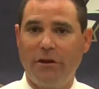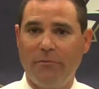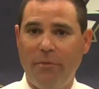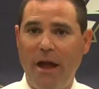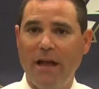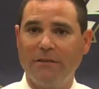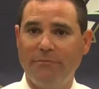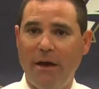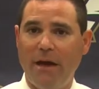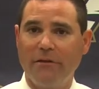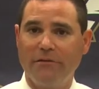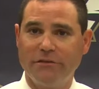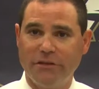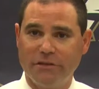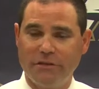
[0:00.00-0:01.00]
pass
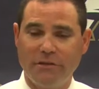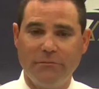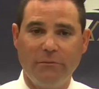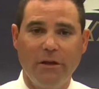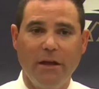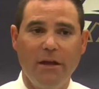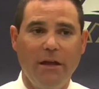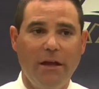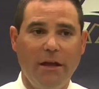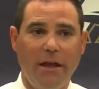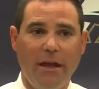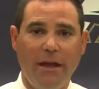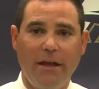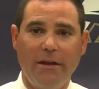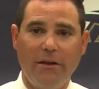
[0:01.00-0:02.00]
pattern system,
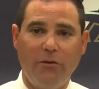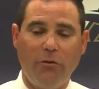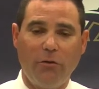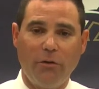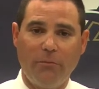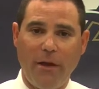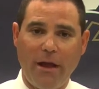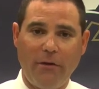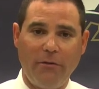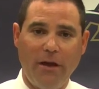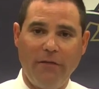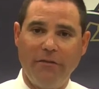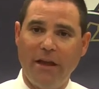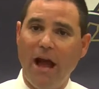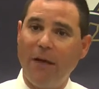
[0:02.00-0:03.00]
and the quarterback will
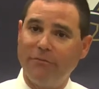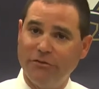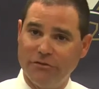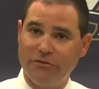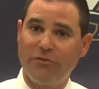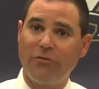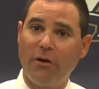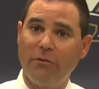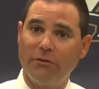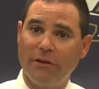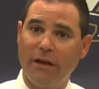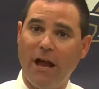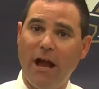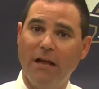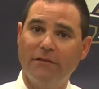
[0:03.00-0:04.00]
have the options to throw with
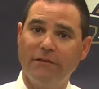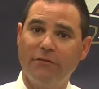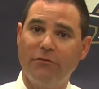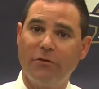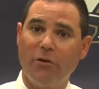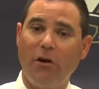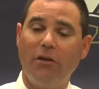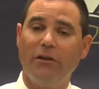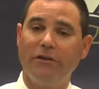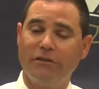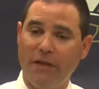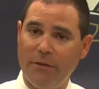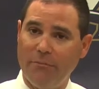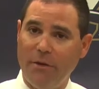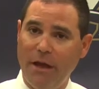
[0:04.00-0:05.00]
the guys if we're all on the
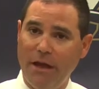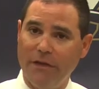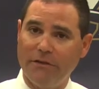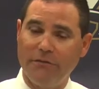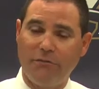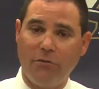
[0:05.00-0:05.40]
same page,